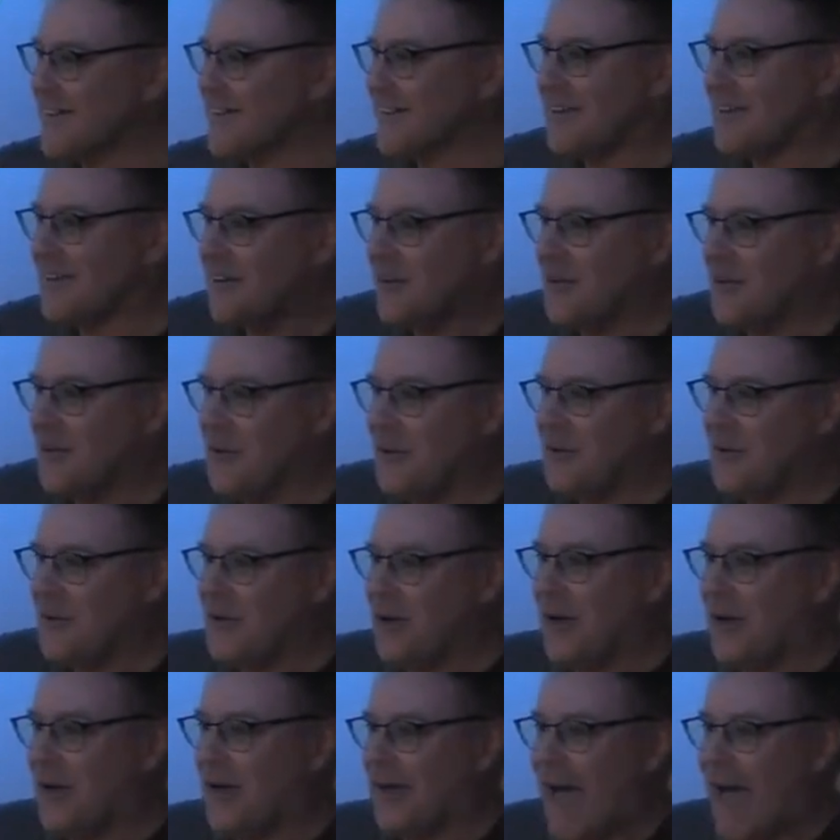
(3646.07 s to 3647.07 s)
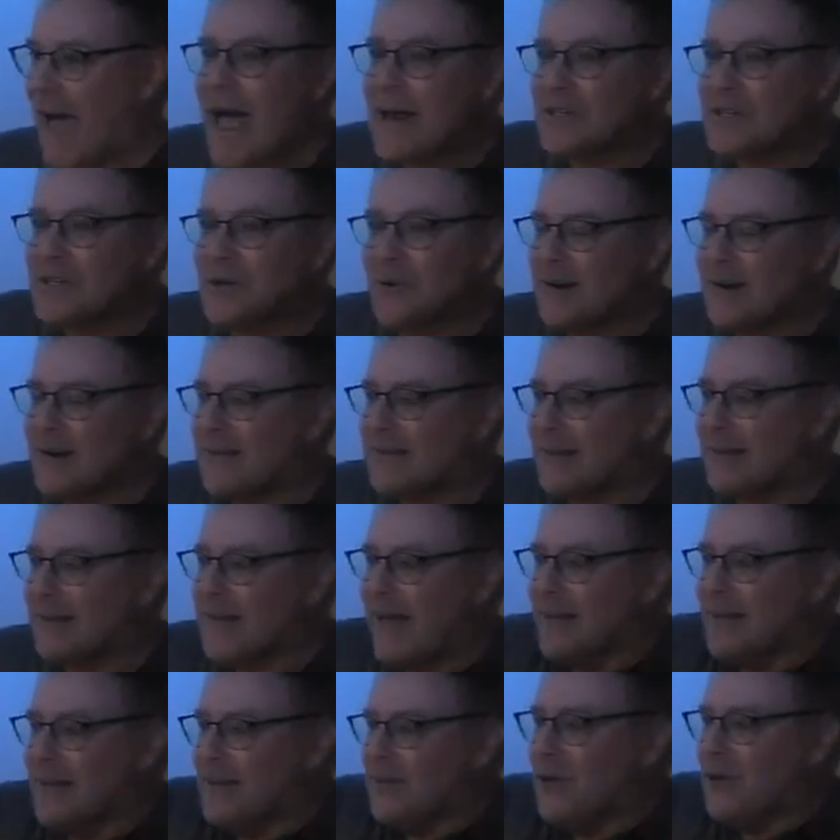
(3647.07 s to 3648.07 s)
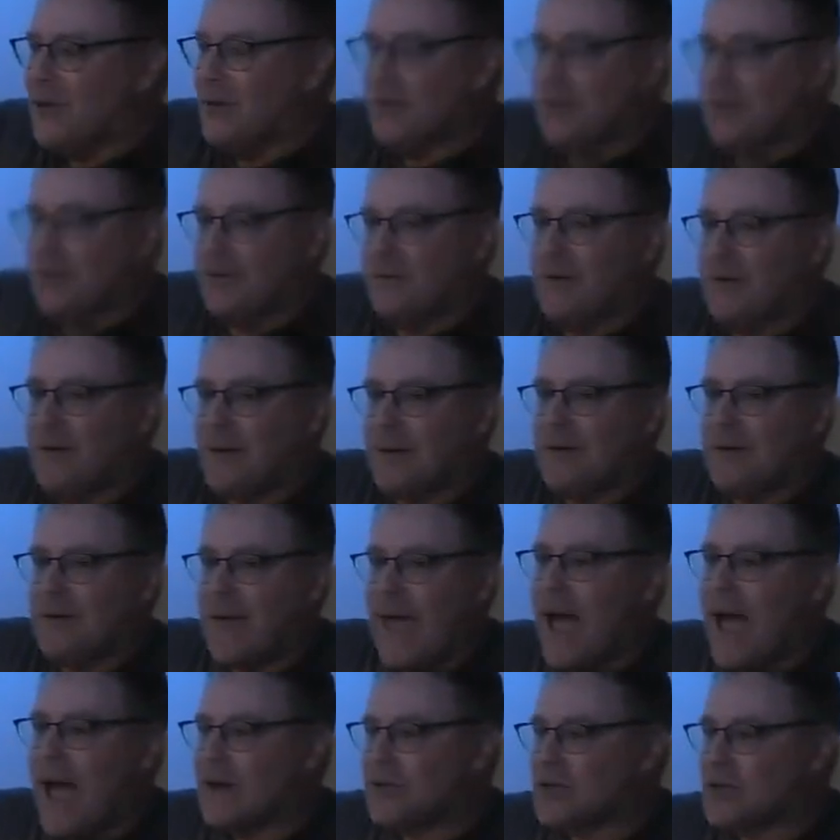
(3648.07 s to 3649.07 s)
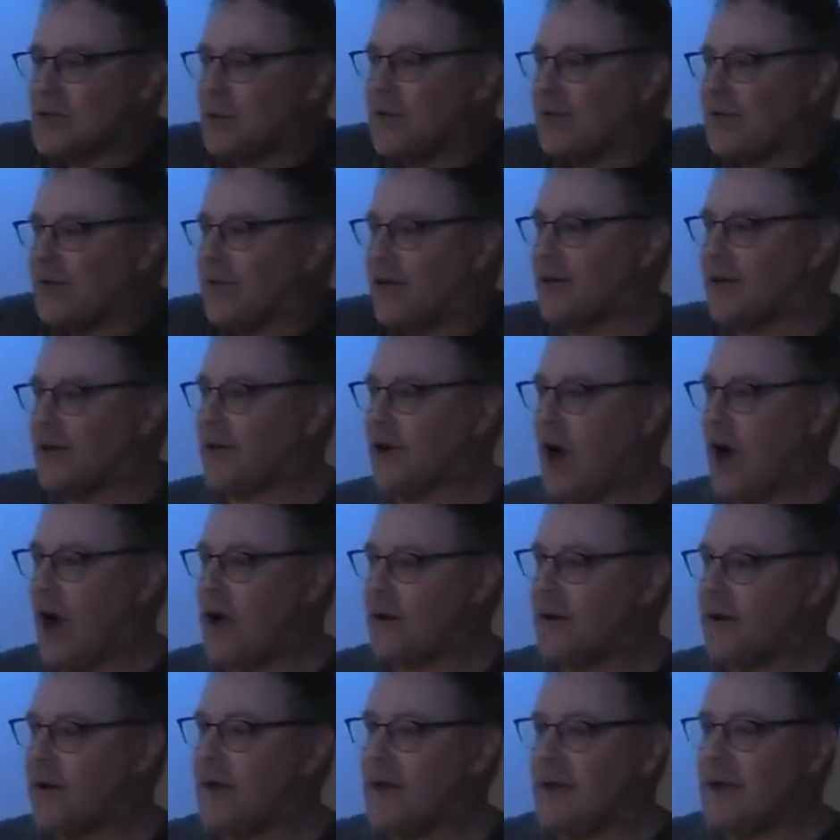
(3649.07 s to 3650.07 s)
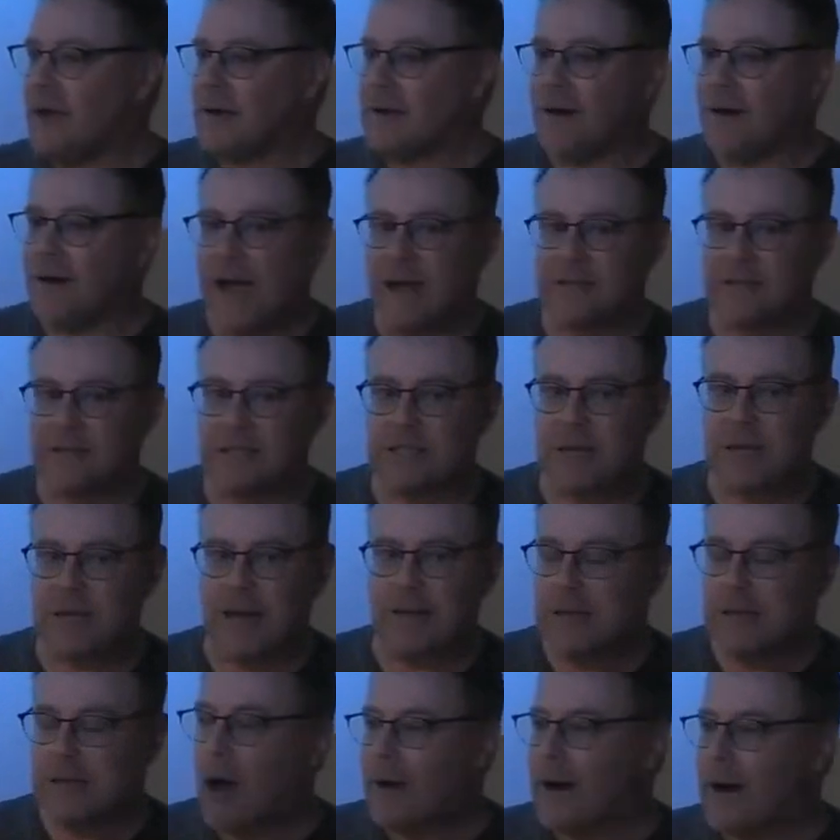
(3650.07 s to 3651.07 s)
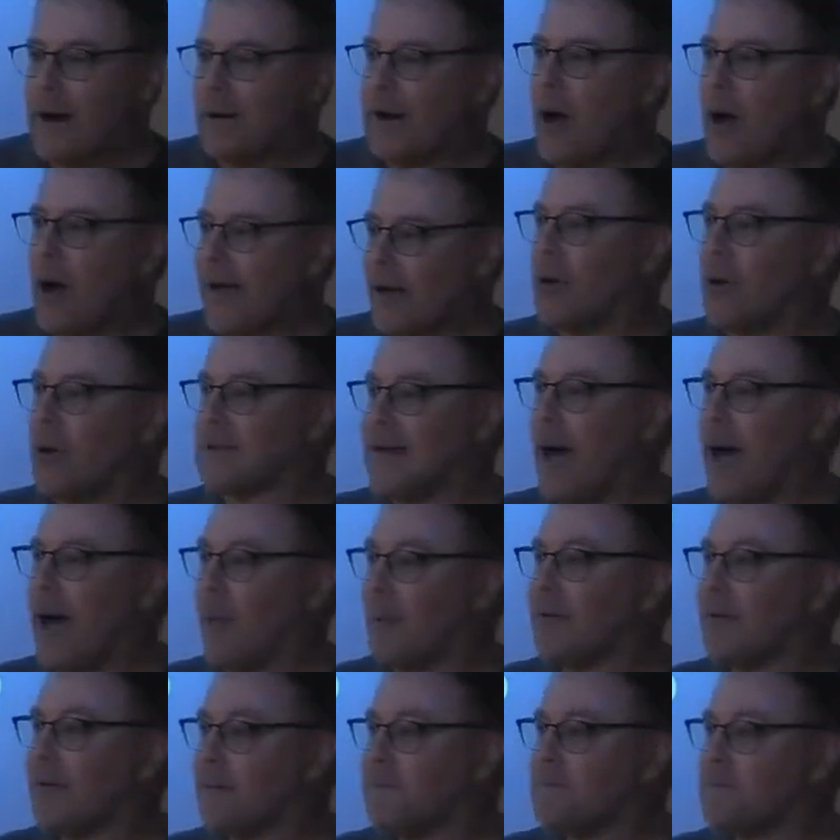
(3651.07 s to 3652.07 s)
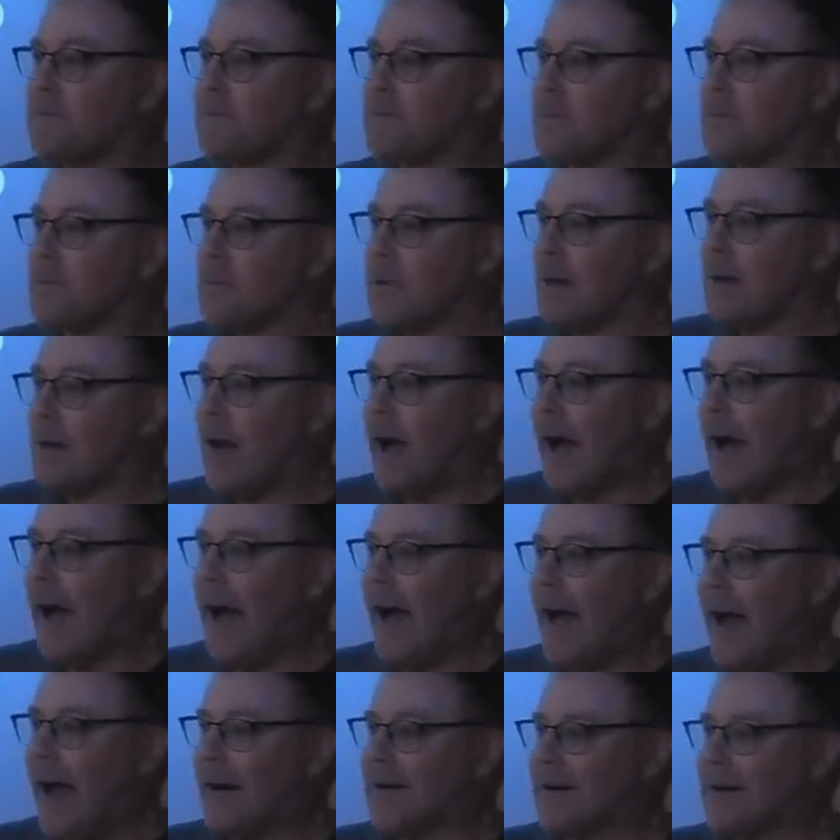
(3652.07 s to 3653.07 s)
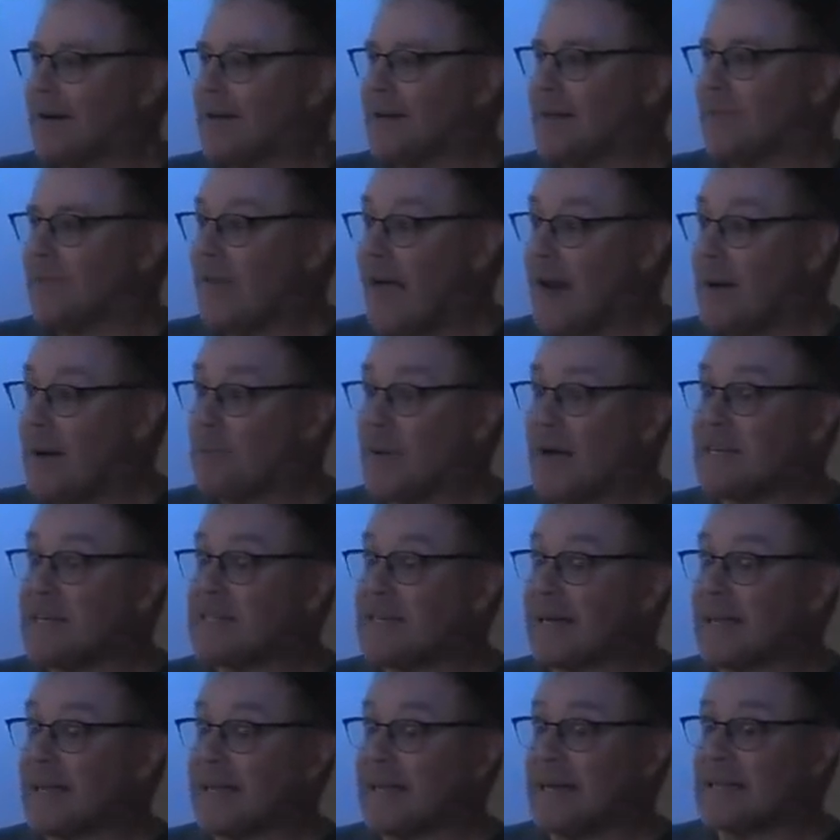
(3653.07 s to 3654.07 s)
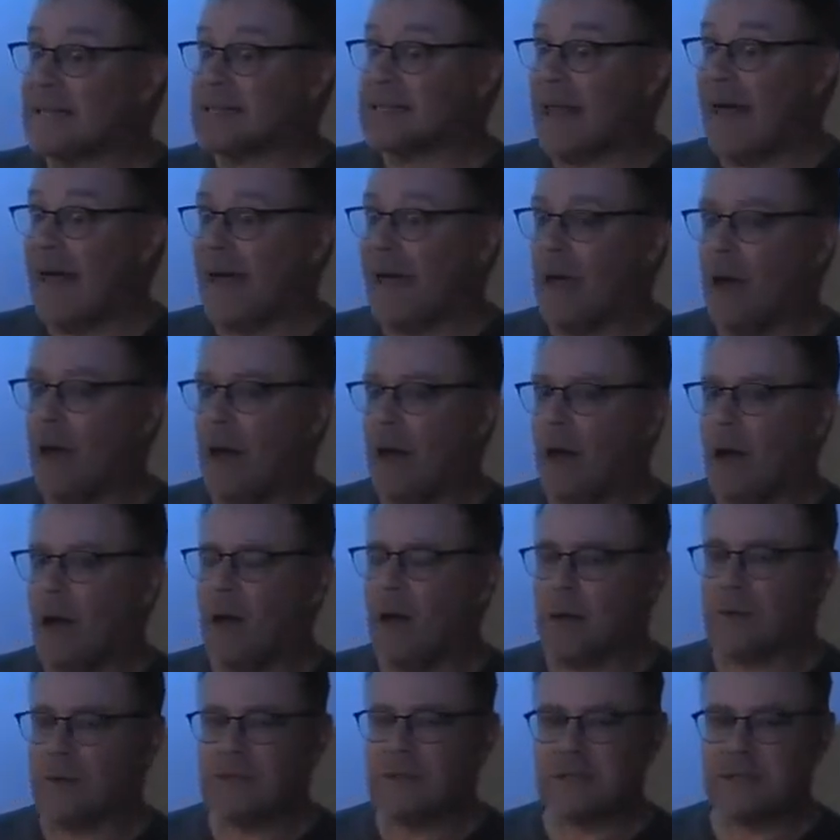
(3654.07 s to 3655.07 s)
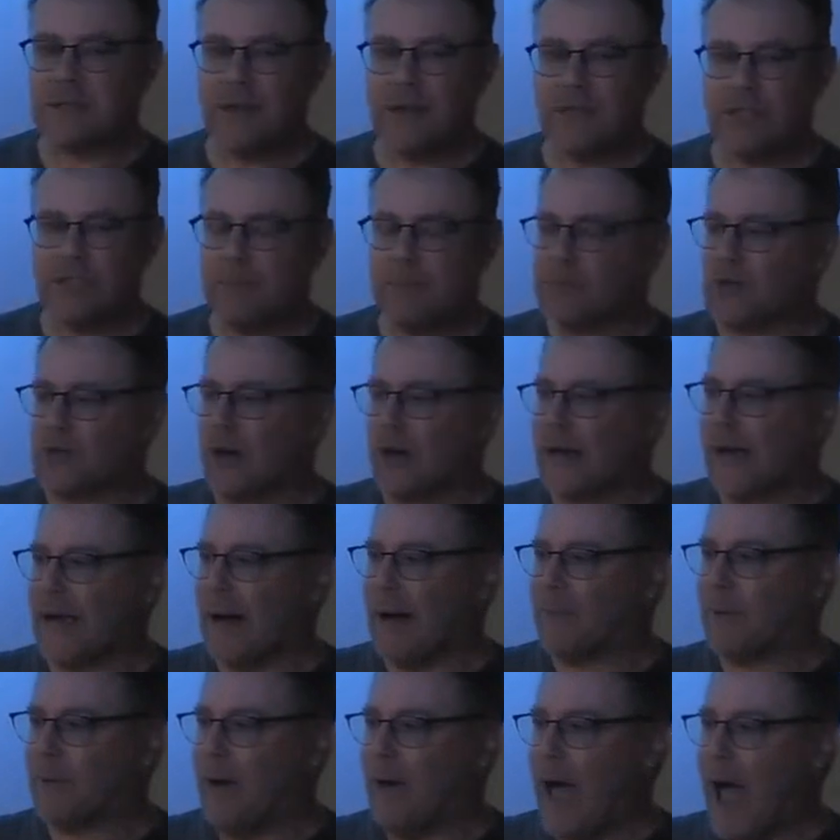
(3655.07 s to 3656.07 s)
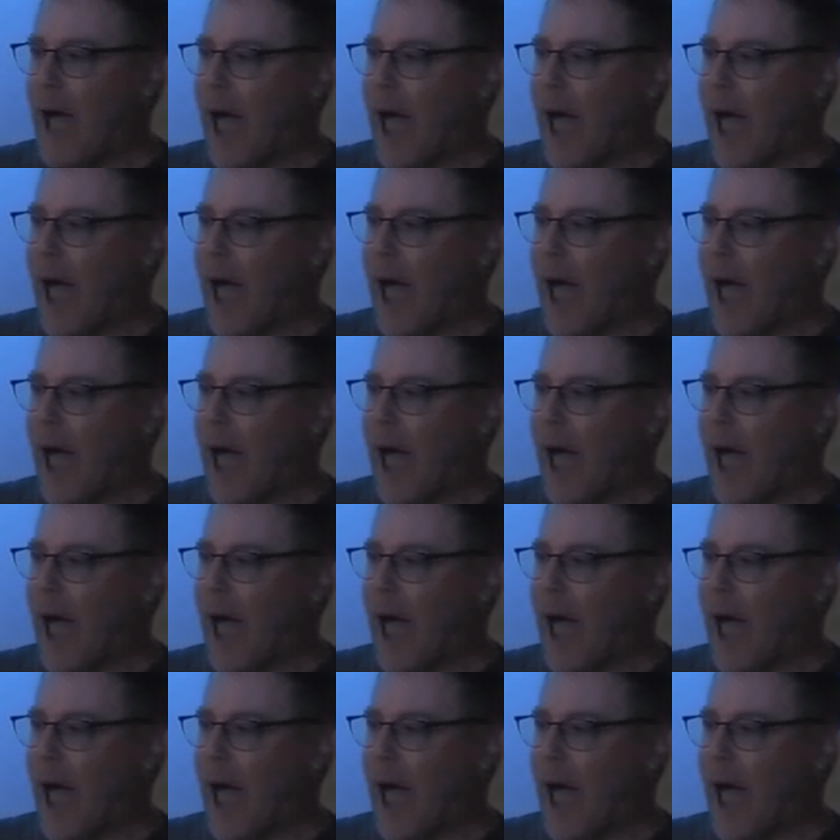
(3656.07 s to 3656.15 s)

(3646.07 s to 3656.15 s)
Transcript: You, you, you can't do anything. Like, you, you, you can't do anything on your own. And she's like, no, no, no, I called help. And, and then basically it's like, oh, there's another ship turning up.